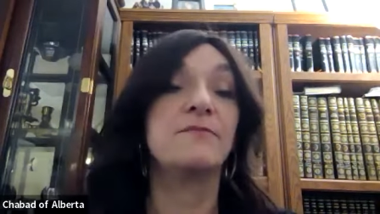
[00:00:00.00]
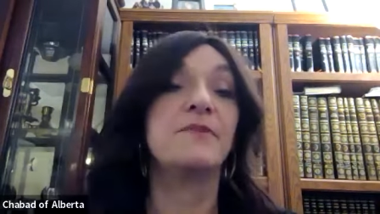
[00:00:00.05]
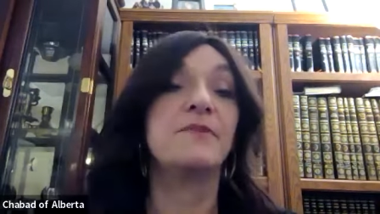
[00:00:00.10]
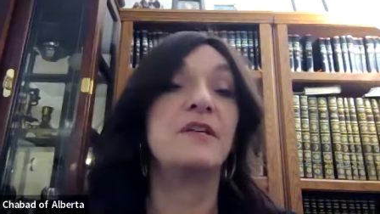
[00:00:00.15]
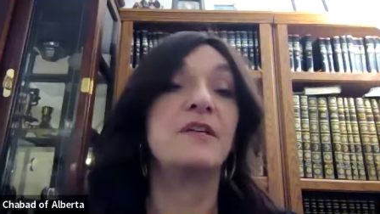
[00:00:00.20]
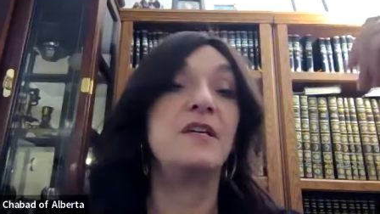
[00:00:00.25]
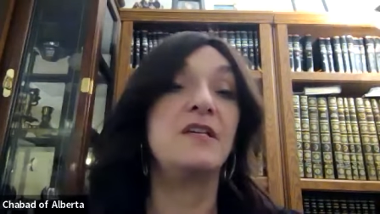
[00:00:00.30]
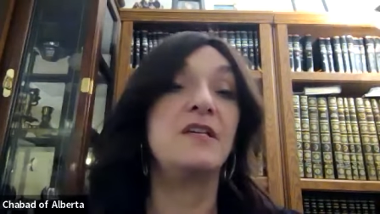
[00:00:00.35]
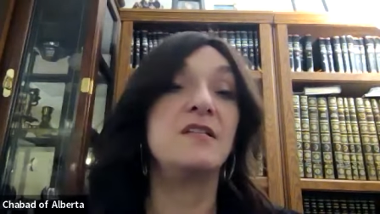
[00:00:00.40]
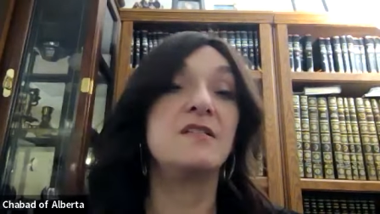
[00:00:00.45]

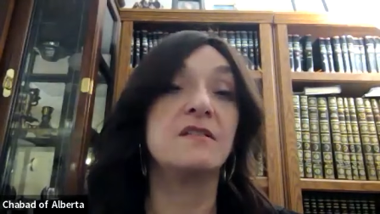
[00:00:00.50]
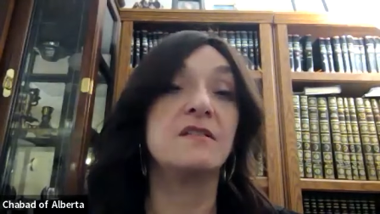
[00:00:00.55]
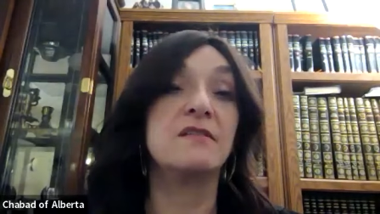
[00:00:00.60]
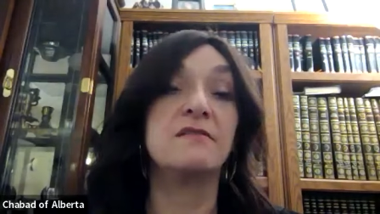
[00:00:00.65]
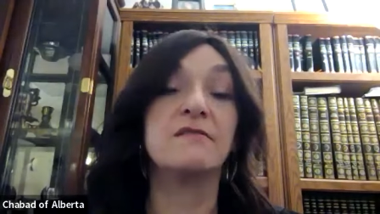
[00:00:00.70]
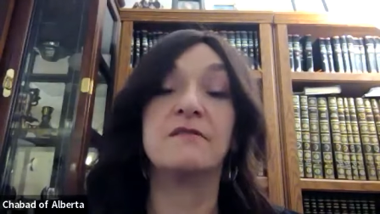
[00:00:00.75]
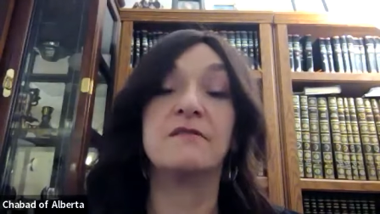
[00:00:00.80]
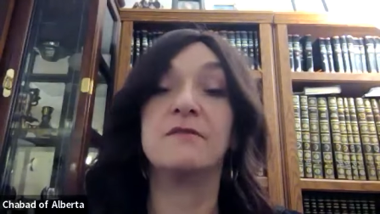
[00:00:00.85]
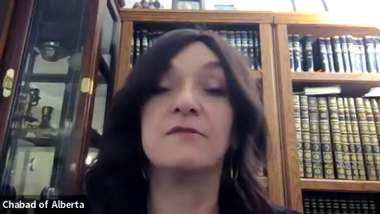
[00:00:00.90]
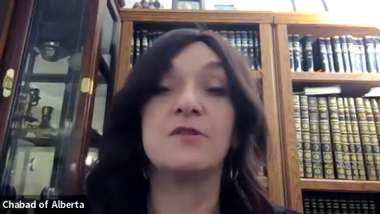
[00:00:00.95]
he is
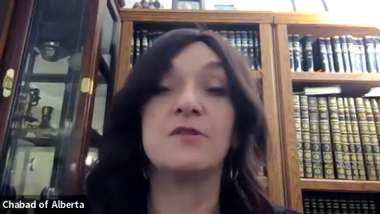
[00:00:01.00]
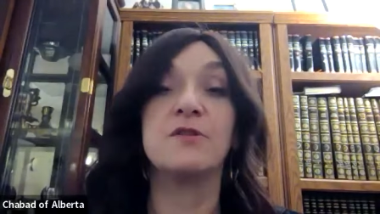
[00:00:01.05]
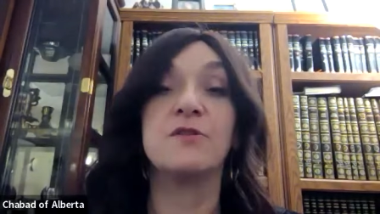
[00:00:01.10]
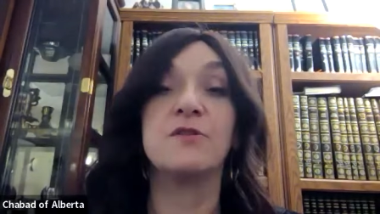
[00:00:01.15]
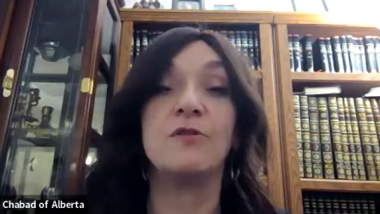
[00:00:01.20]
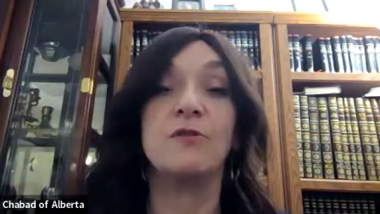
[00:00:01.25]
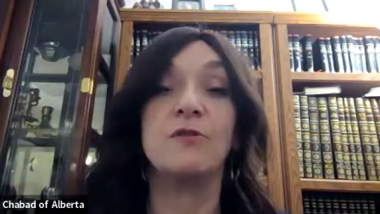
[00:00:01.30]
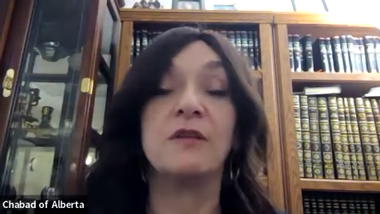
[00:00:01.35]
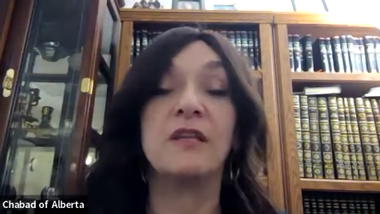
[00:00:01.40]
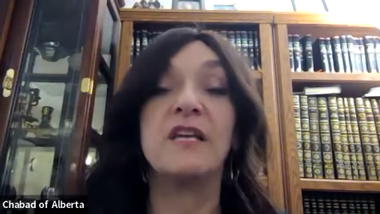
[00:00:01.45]
also
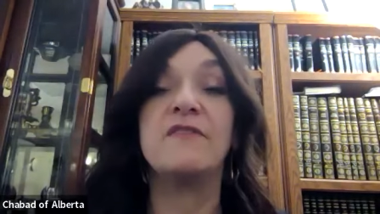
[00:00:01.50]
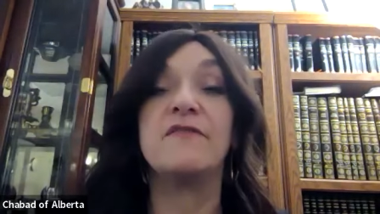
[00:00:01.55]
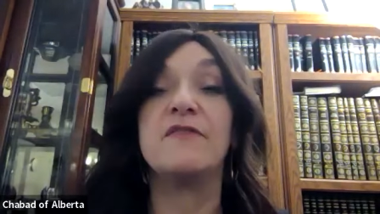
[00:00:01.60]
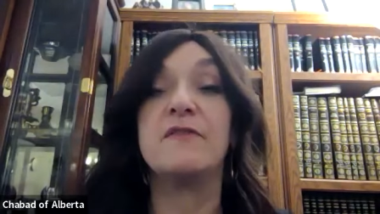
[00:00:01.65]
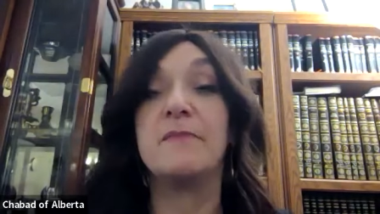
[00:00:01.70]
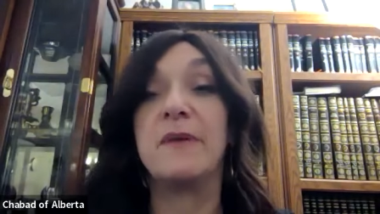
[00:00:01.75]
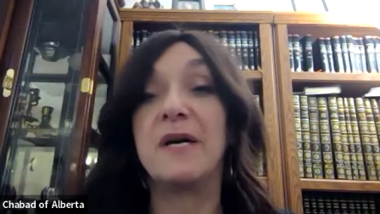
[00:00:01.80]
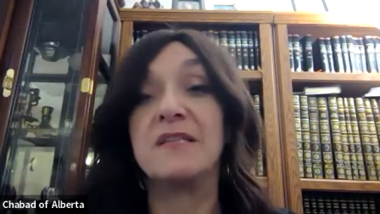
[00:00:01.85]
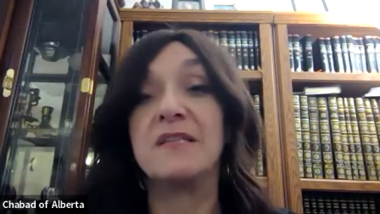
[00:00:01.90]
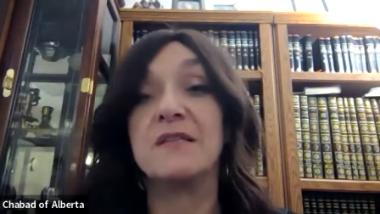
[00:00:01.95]
called Levi
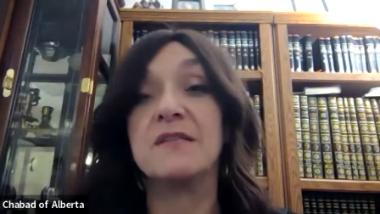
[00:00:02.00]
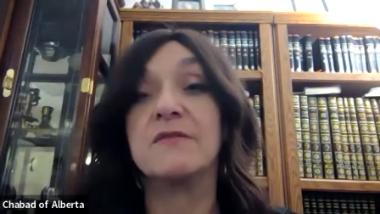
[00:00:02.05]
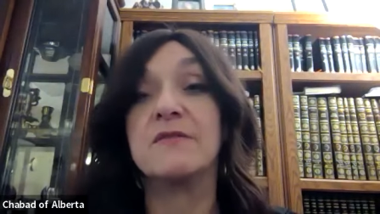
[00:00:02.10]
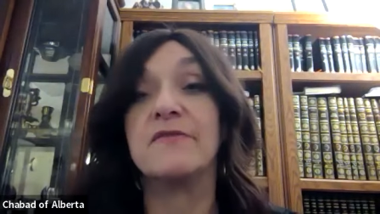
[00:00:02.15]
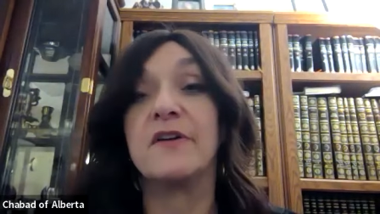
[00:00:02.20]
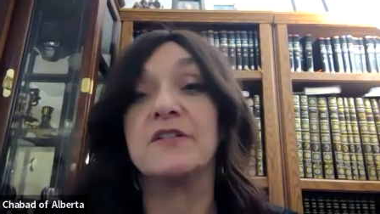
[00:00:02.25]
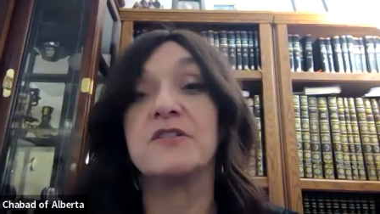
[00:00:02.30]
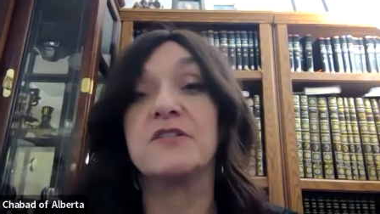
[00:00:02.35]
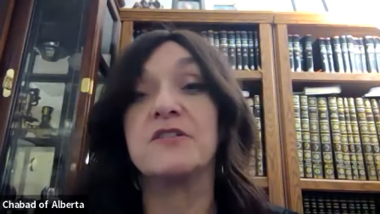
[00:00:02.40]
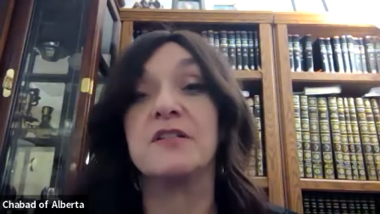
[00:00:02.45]

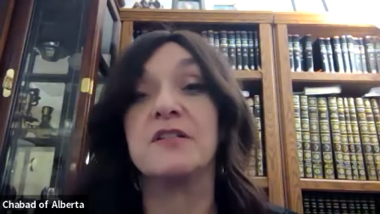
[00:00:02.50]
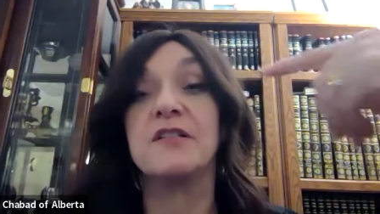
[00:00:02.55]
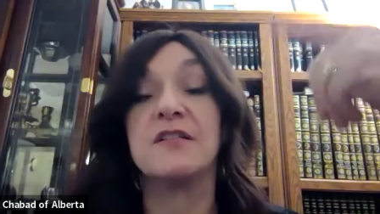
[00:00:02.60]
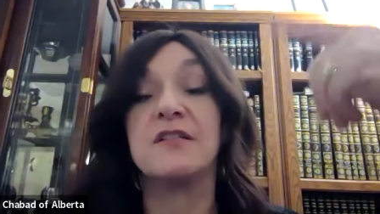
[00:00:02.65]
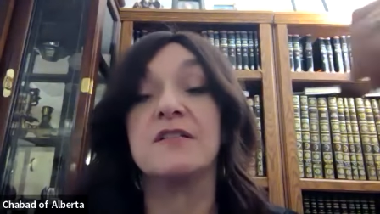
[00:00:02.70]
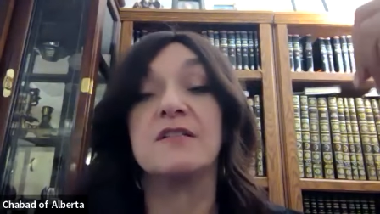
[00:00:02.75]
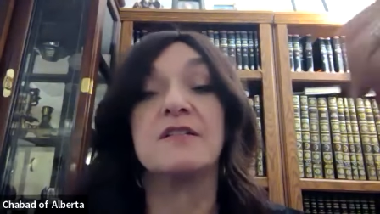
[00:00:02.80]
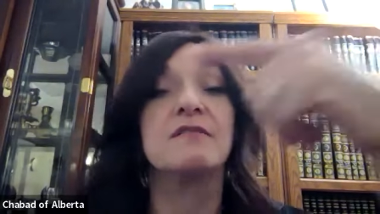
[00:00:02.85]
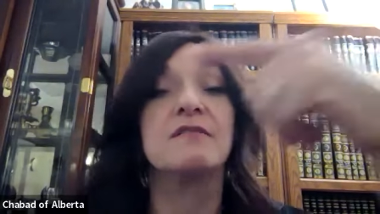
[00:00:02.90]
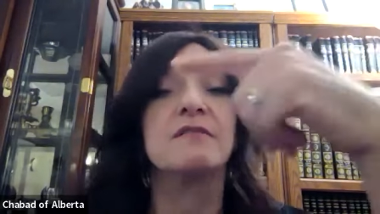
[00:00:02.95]
Matusof, actually,
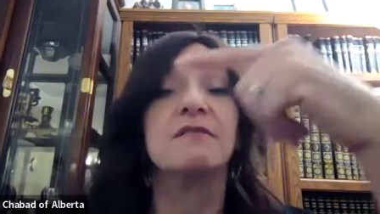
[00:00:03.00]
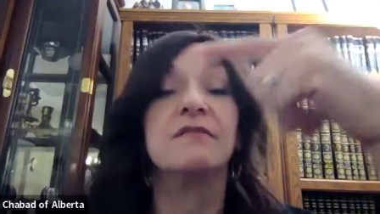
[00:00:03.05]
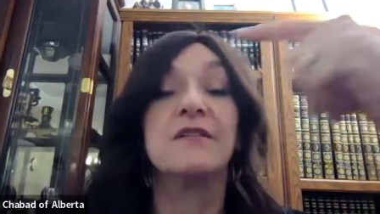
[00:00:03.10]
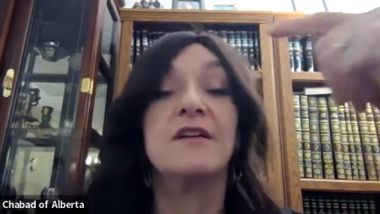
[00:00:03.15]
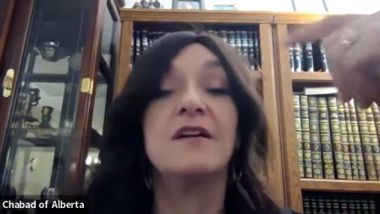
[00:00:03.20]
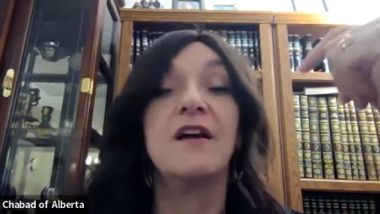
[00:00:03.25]
he's a, uh,